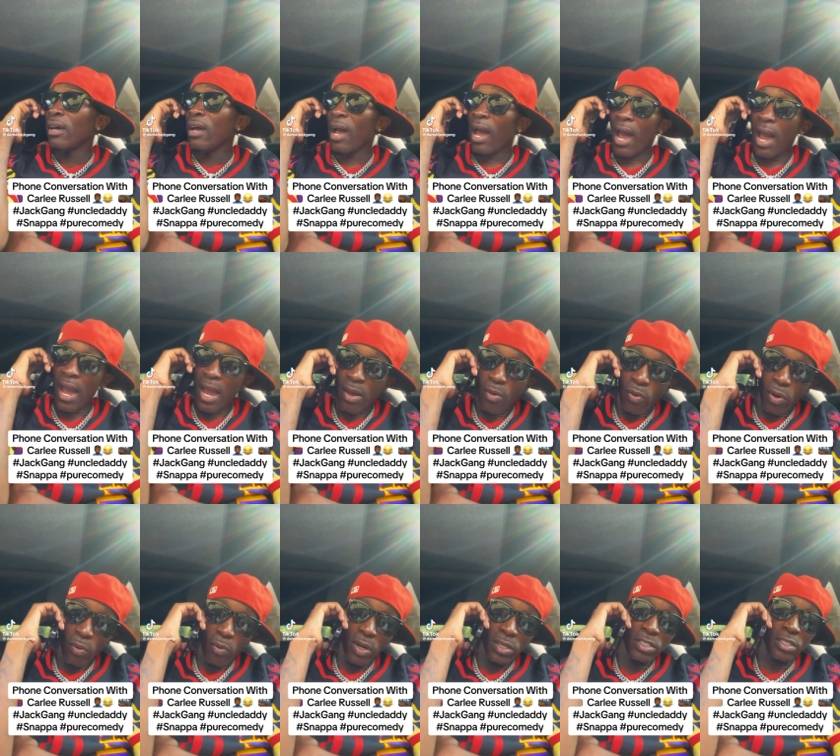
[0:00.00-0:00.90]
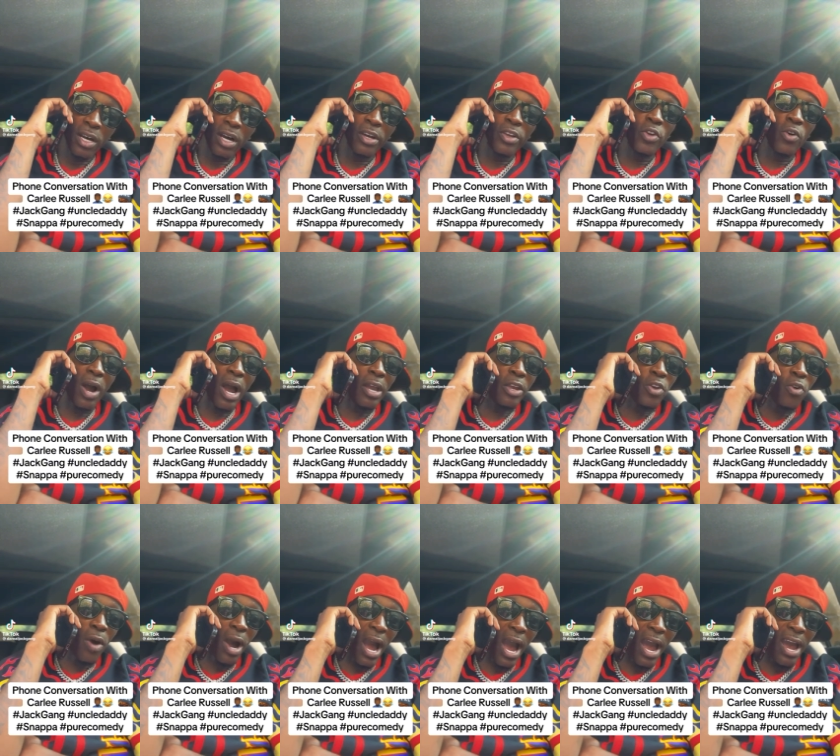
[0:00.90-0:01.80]
Hey, what's up? You you
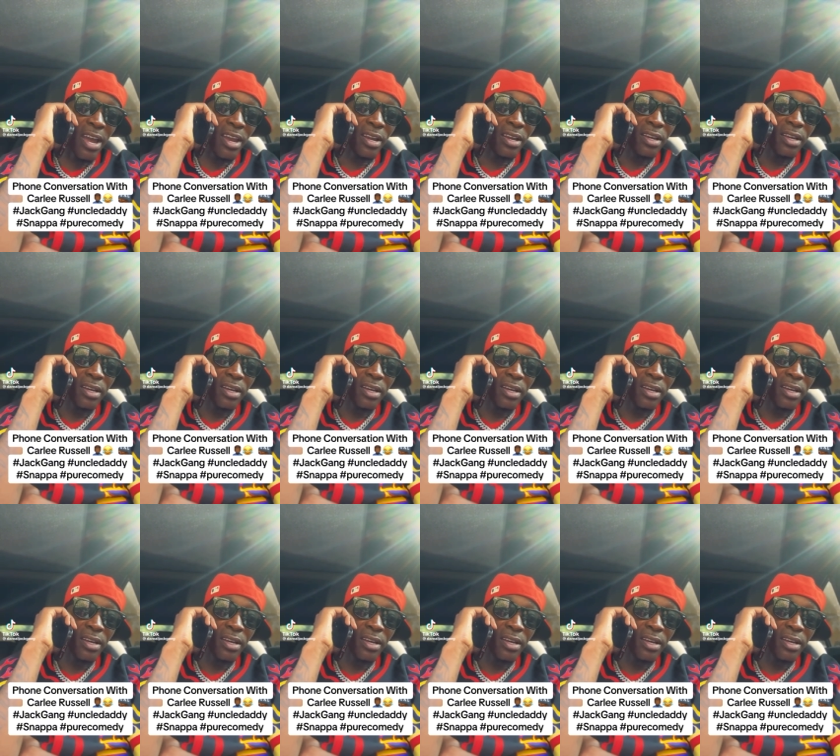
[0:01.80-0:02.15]
all right?